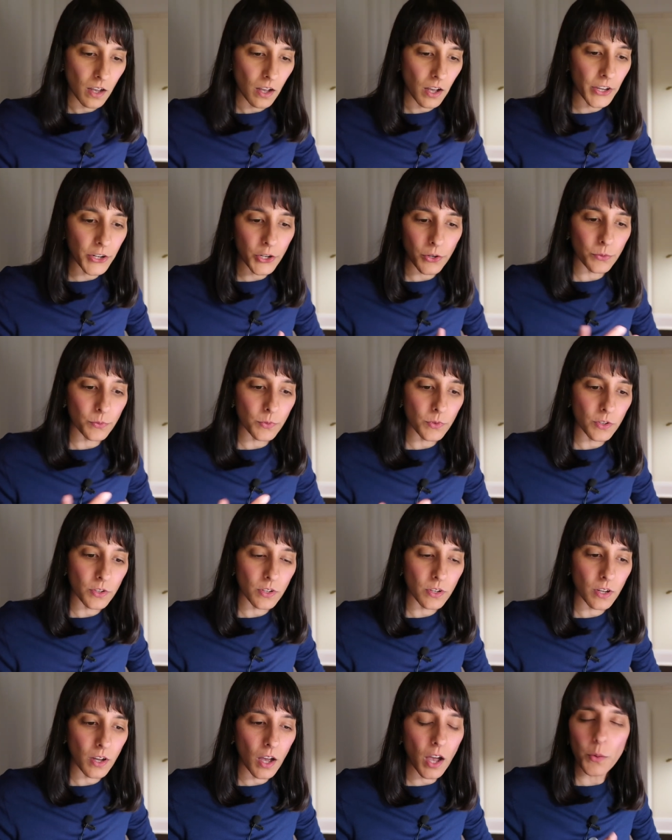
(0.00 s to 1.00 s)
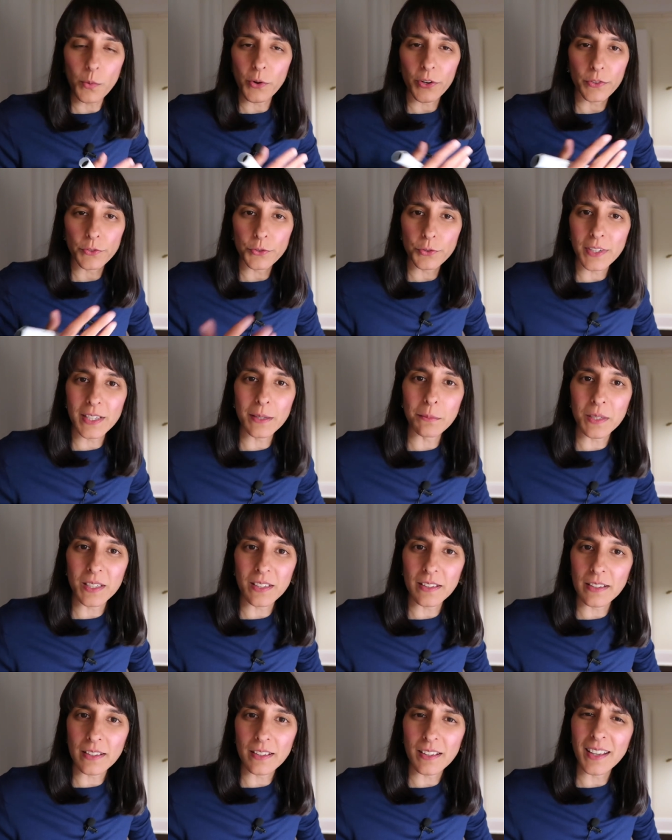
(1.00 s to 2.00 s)
I don't, I won't dream
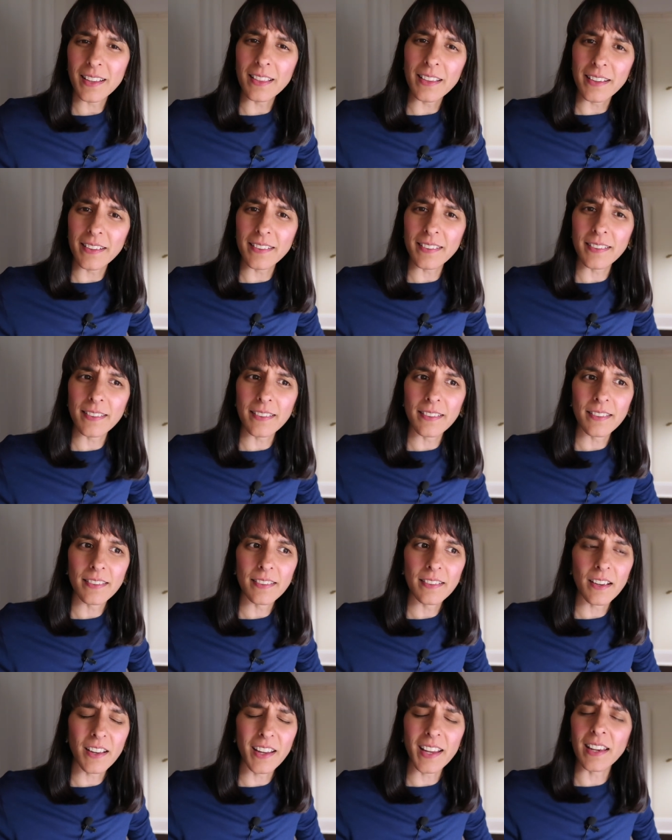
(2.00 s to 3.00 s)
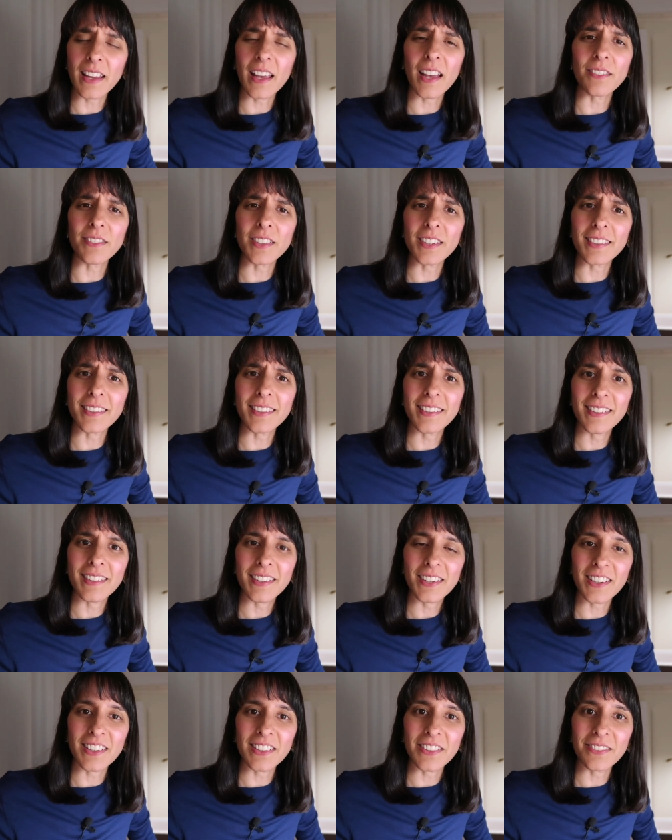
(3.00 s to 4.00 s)
it unless I can have it,
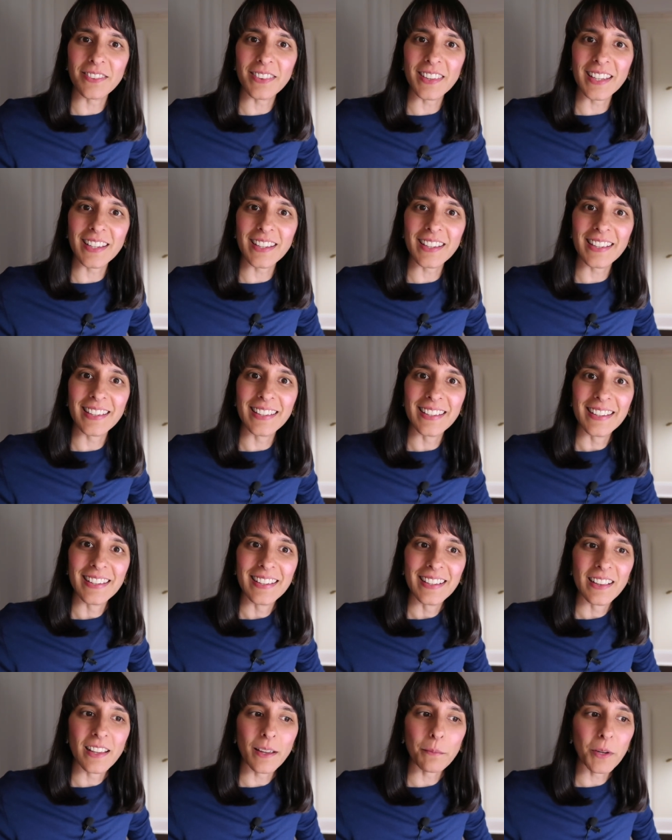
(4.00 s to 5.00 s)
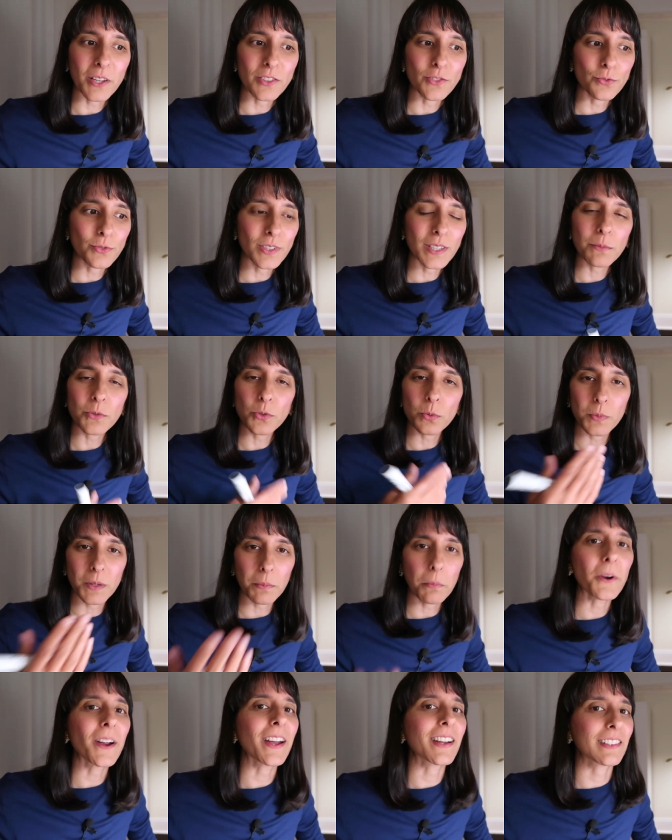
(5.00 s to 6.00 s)
kind of thing. Like my dreams will be
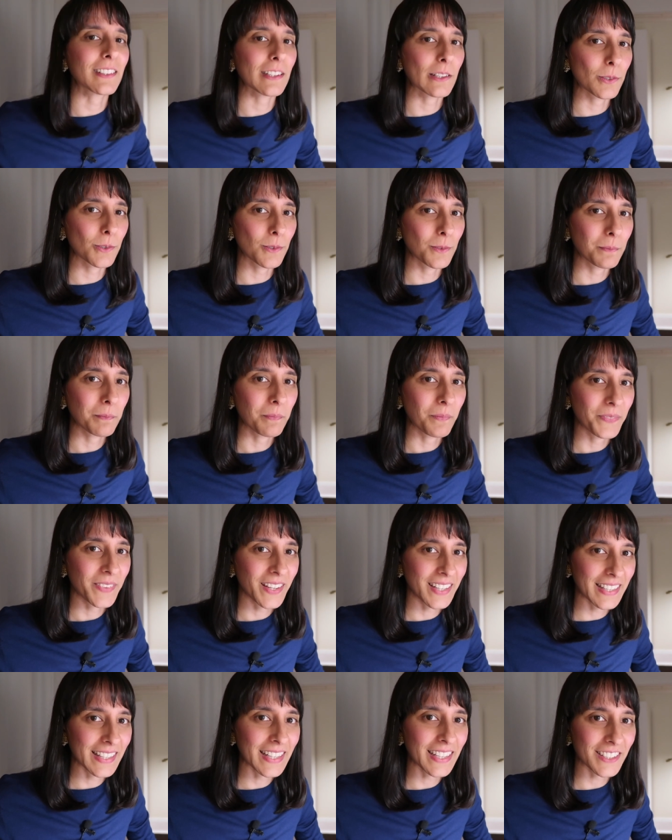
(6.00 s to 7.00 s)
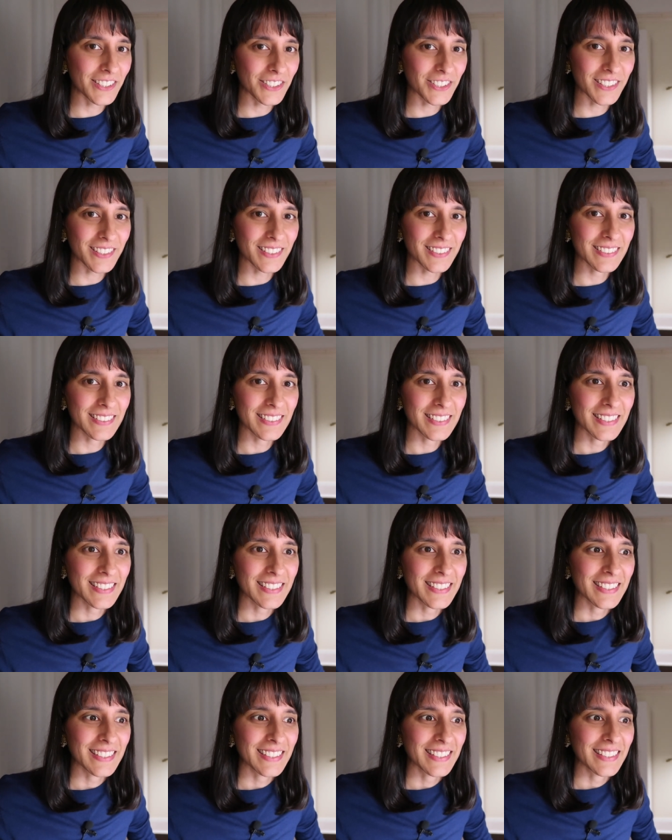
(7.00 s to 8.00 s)
practical in nature.
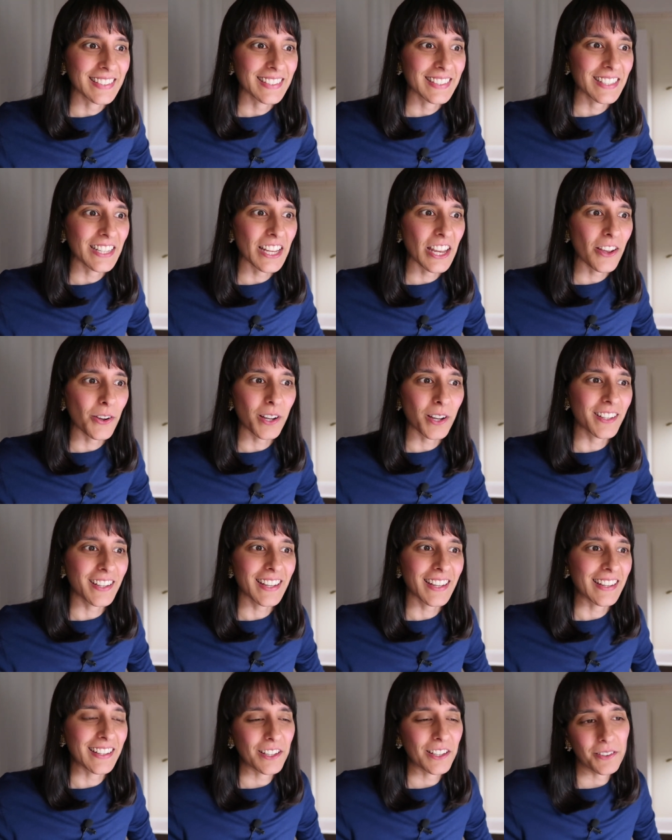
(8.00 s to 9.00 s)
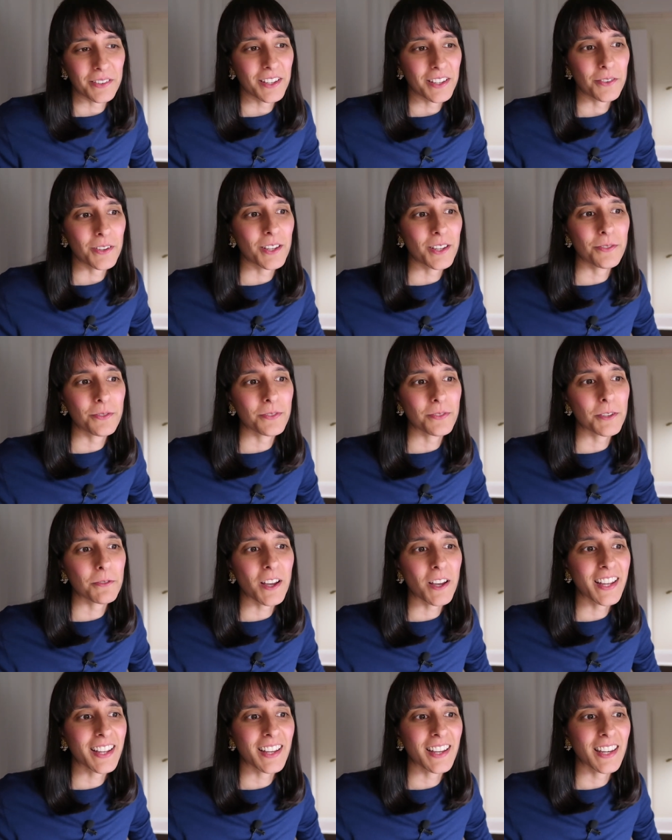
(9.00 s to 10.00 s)
You know, I, yeah, if, if
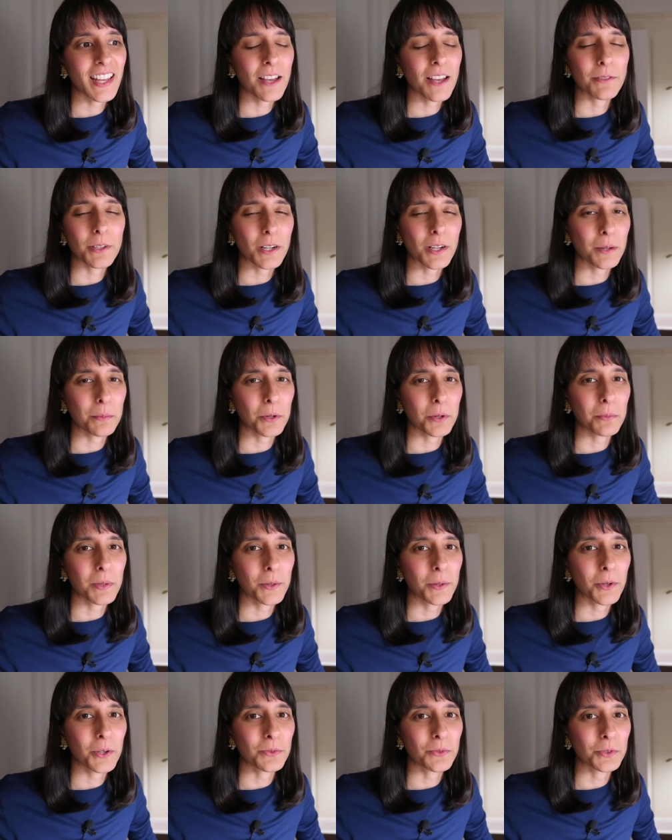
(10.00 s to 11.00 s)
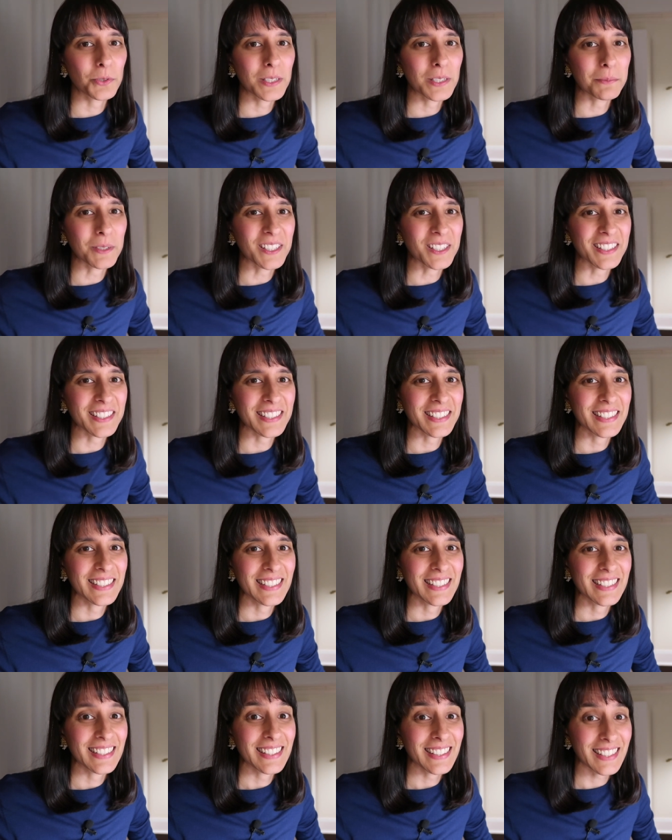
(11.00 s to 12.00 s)
I can't have it, I probably won't dream it.
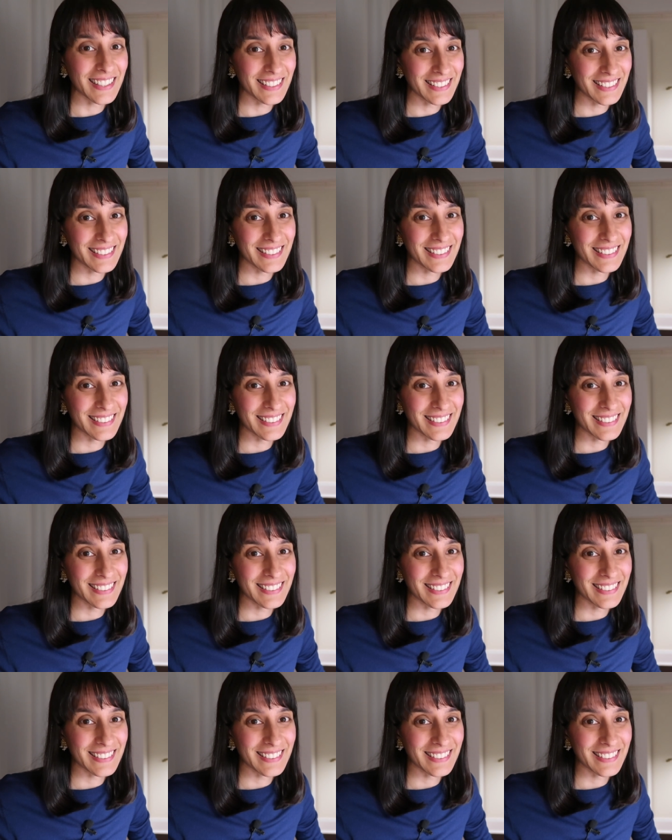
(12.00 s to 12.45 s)
That's